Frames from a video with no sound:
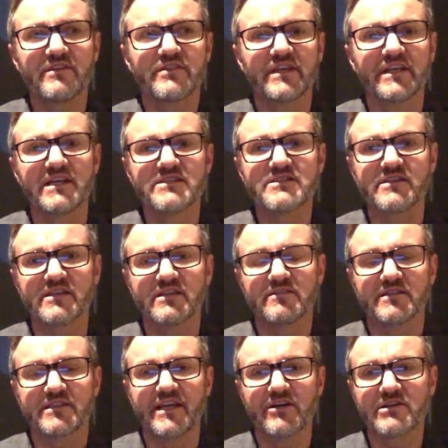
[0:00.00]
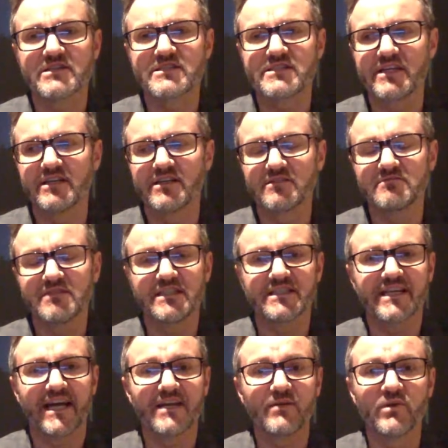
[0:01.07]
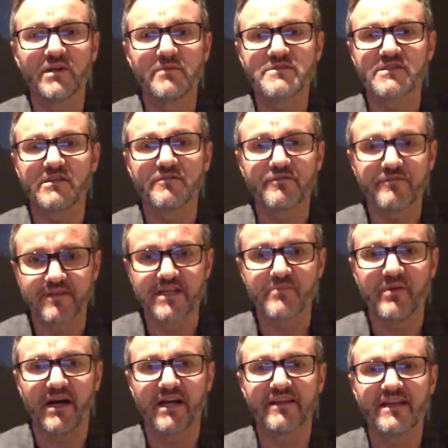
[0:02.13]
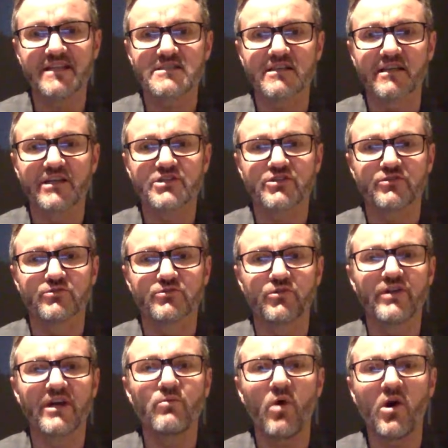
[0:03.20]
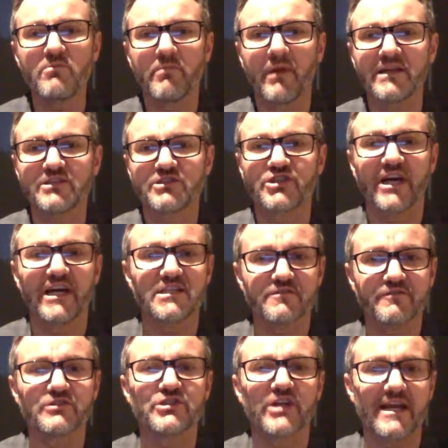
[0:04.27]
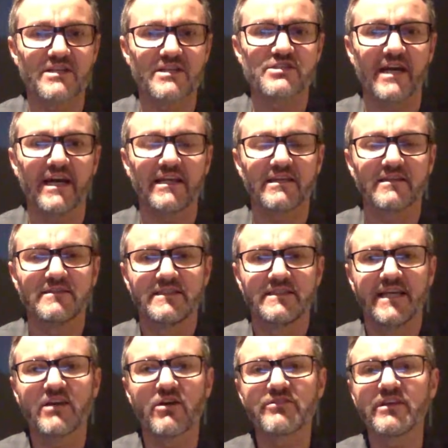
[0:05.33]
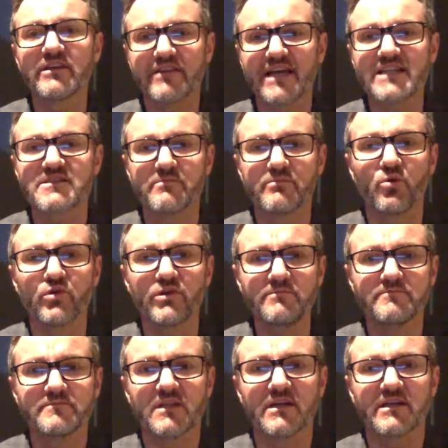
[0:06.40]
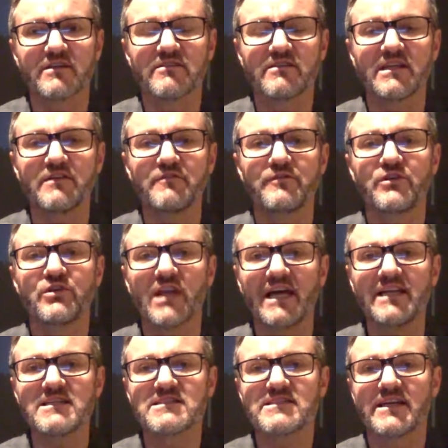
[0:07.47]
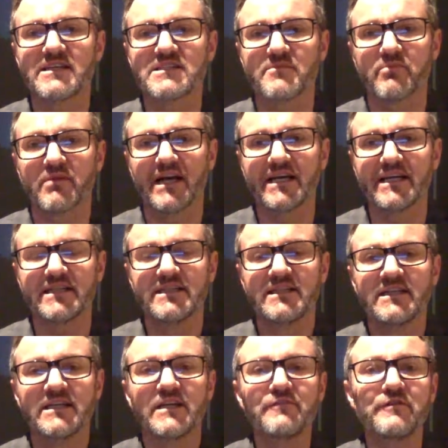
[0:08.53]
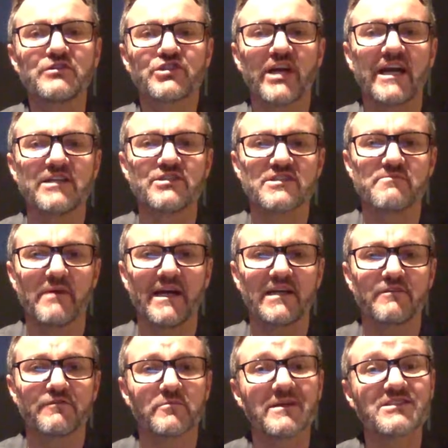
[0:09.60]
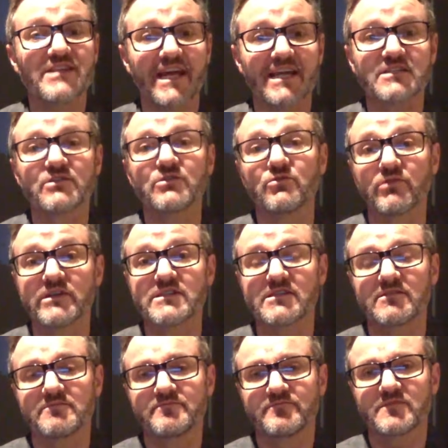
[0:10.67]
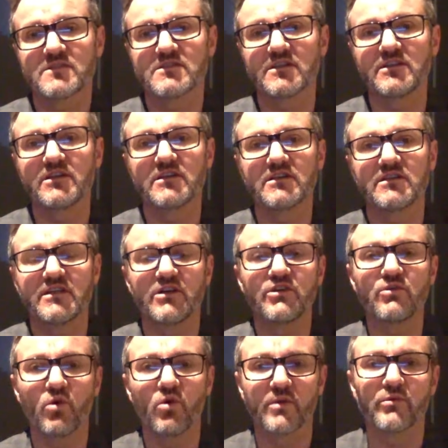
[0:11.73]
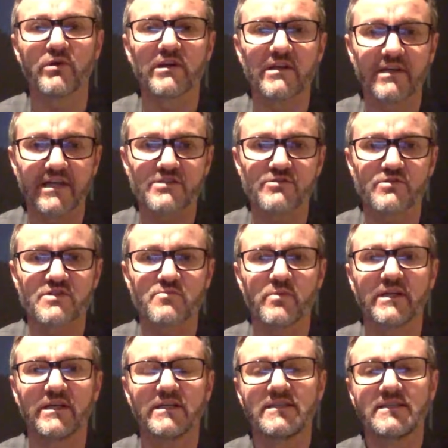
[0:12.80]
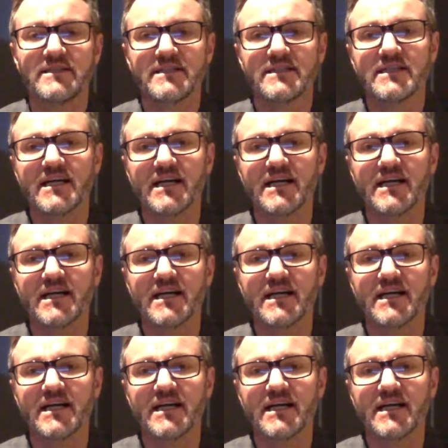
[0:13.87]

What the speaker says: think the thing is that the Gary Stead and Kane Williamson, if they're part of that selection crew, they won't make change for change's sake. And I think that's important. I think if you'll understand as a player, if a change is made from a tactical reason, so you want to bring in an extra spinner,